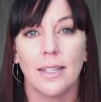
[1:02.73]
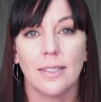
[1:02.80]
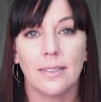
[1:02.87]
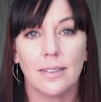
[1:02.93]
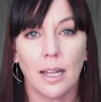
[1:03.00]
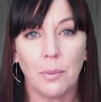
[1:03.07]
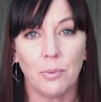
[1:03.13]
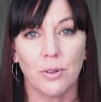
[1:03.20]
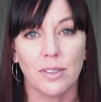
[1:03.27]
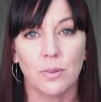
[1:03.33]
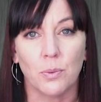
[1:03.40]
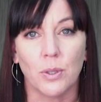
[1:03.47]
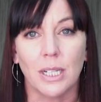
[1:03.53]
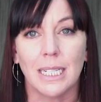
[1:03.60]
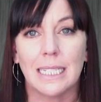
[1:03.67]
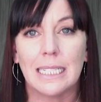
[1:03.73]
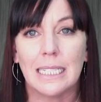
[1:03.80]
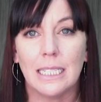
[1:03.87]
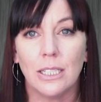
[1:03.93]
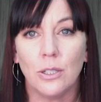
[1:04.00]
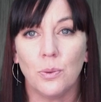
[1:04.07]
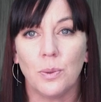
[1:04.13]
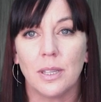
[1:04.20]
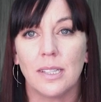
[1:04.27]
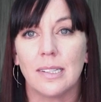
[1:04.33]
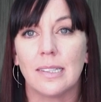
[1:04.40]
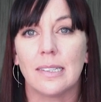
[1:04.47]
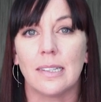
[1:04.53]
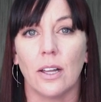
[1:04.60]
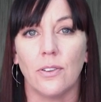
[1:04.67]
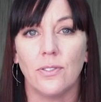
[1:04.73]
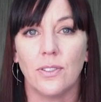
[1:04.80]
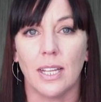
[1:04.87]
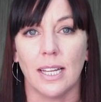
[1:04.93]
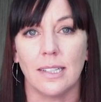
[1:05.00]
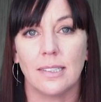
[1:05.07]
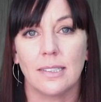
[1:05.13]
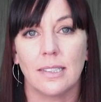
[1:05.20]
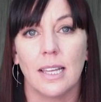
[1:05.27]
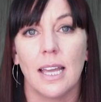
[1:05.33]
CYPRES will continue with its self-test,